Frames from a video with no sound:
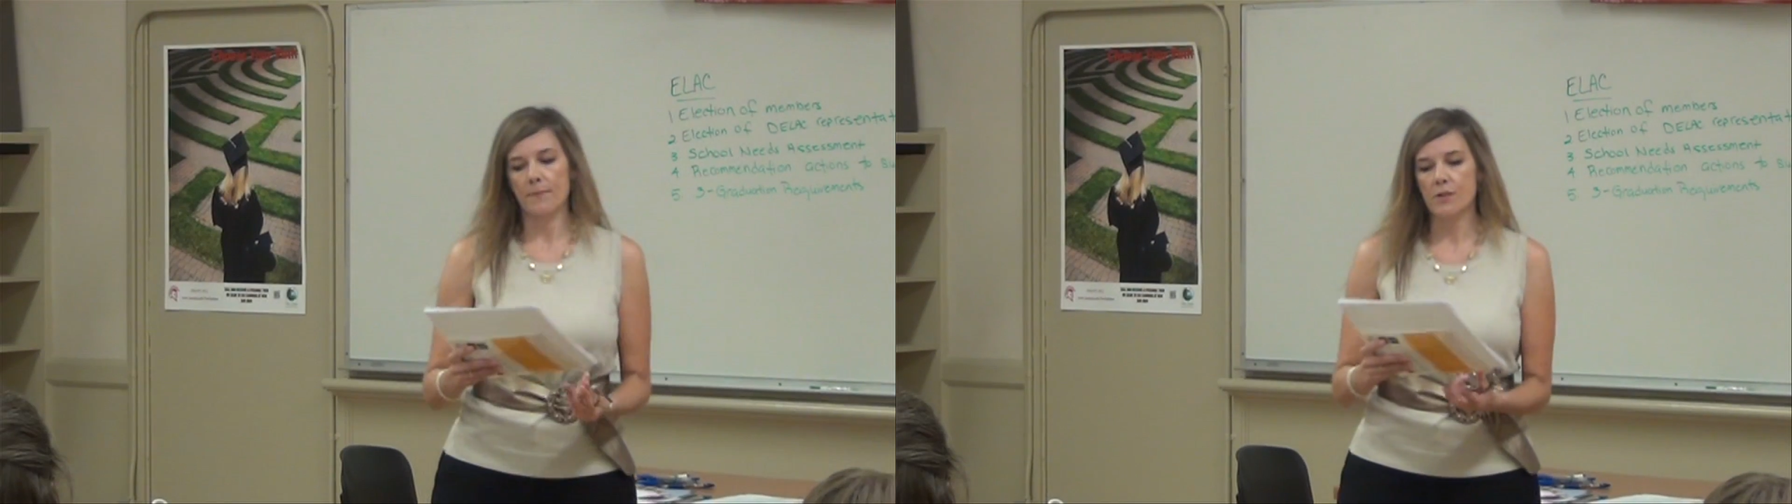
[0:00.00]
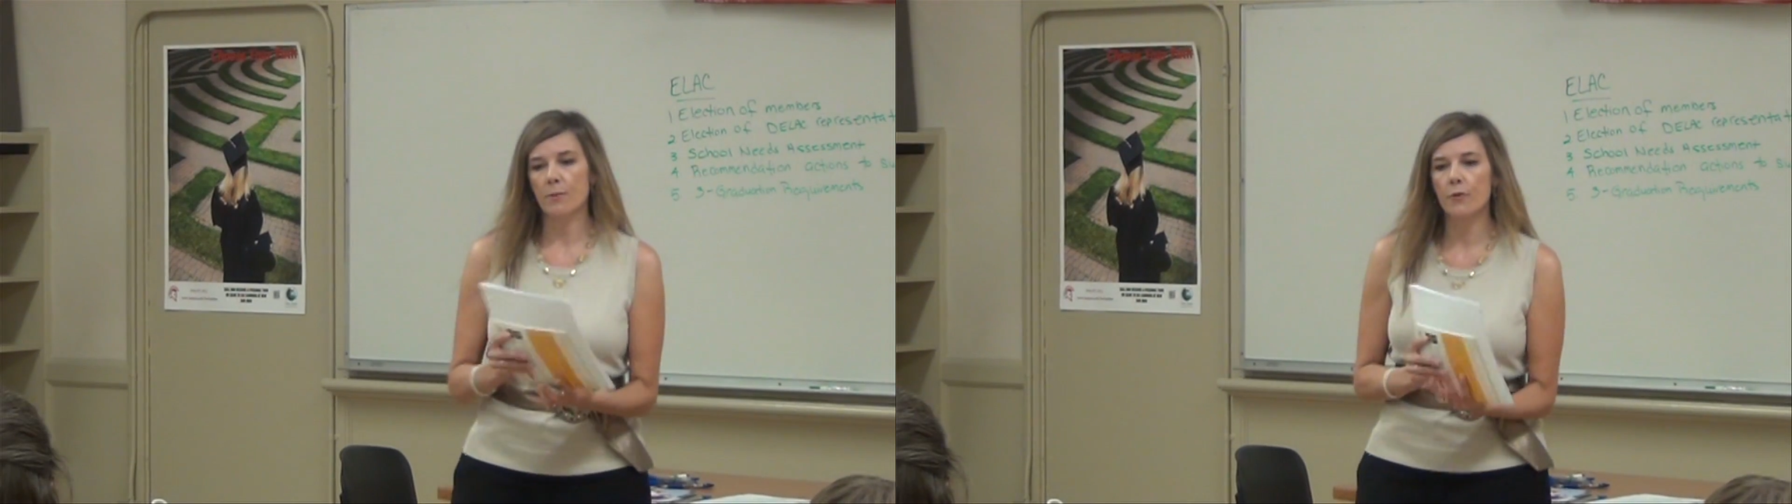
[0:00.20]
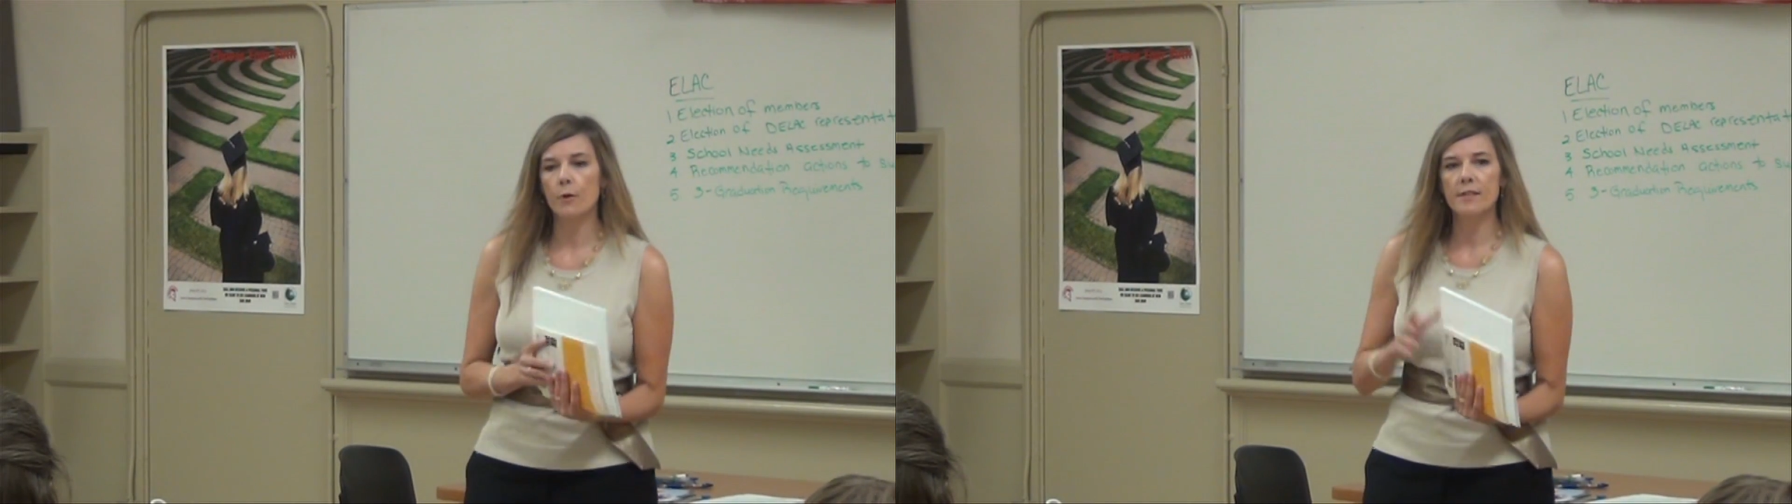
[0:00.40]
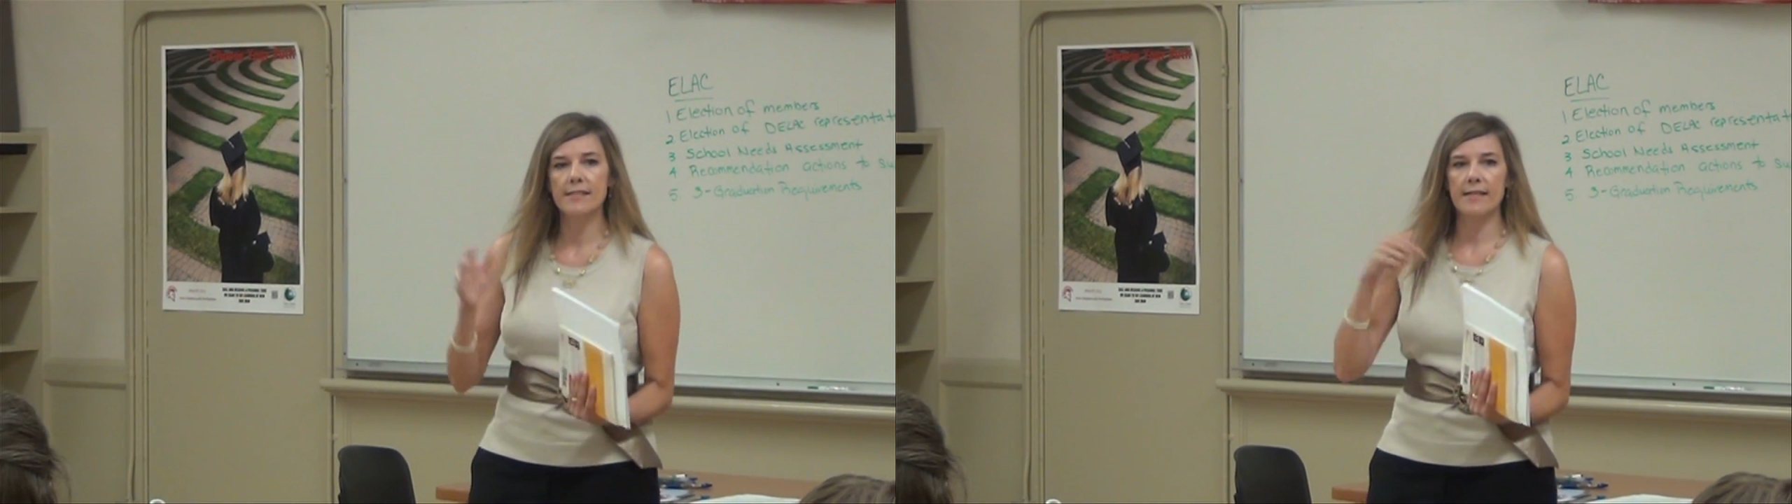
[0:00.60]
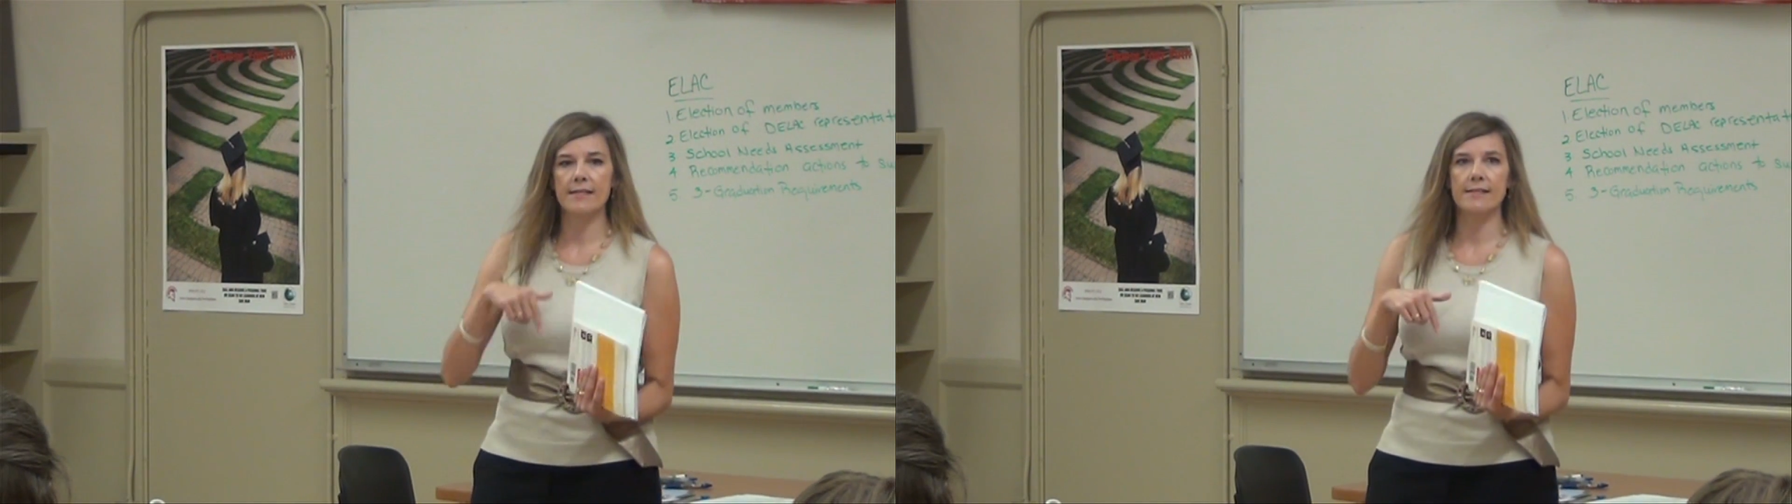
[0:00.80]
So before we
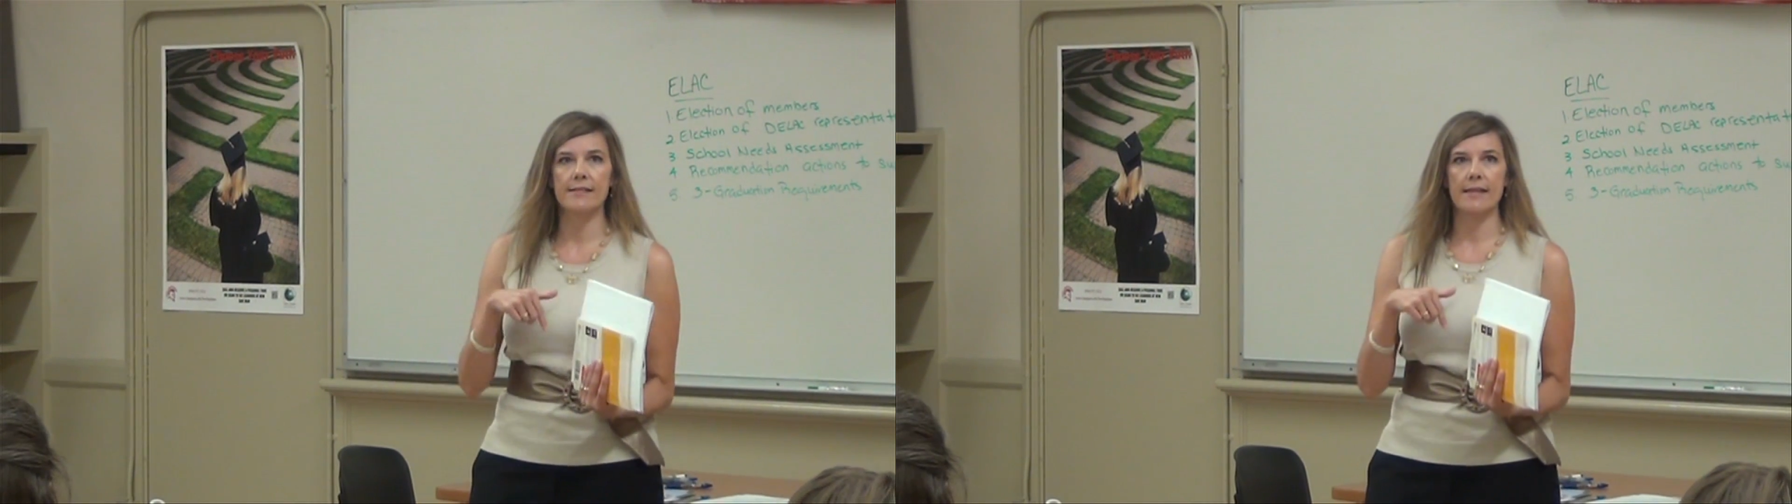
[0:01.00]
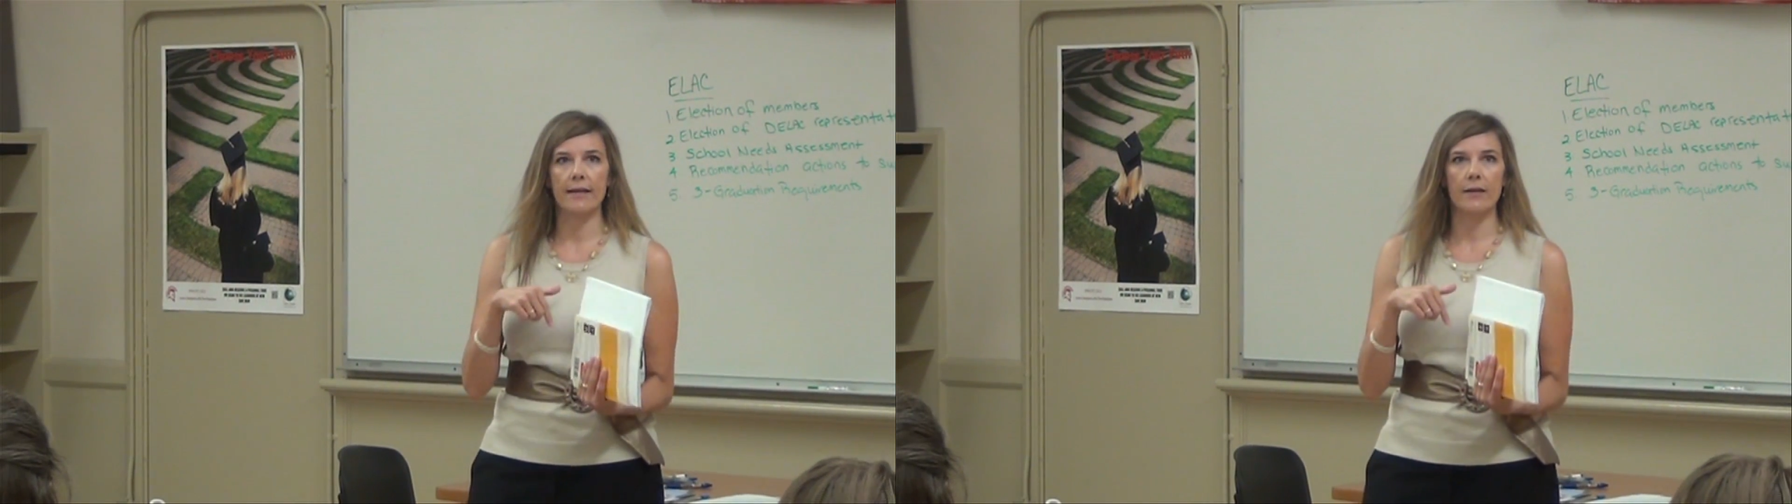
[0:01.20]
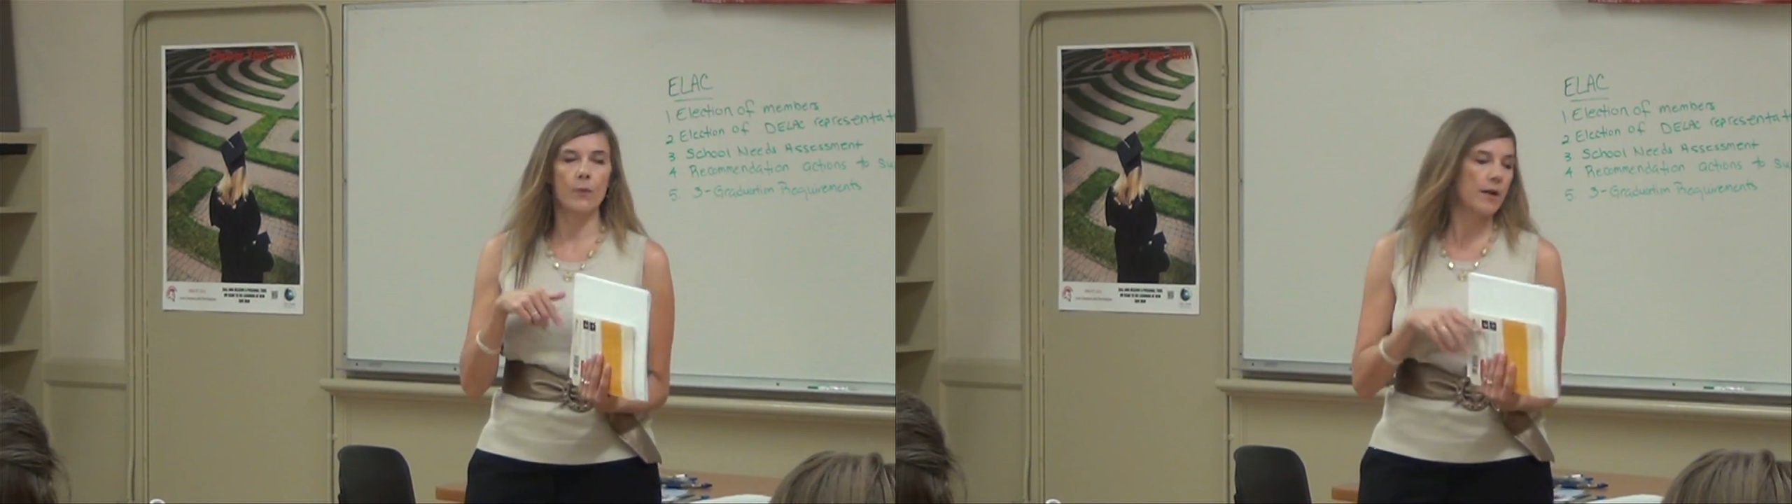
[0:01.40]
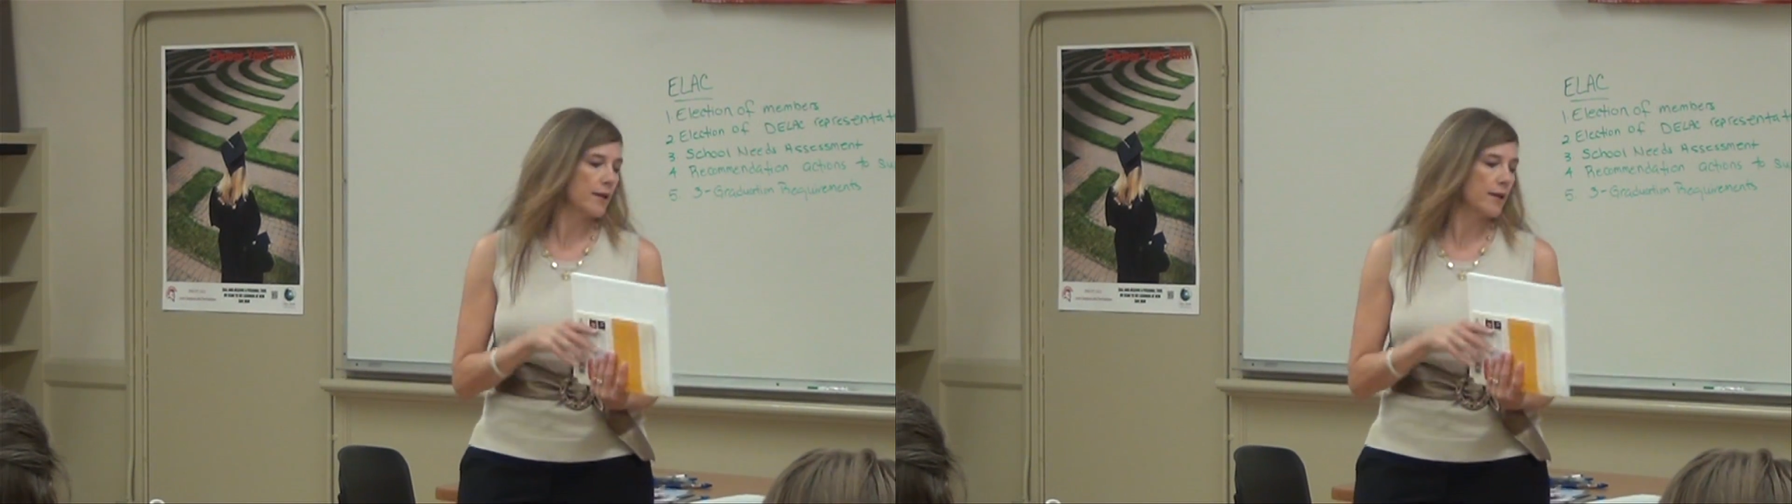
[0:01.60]
discuss the second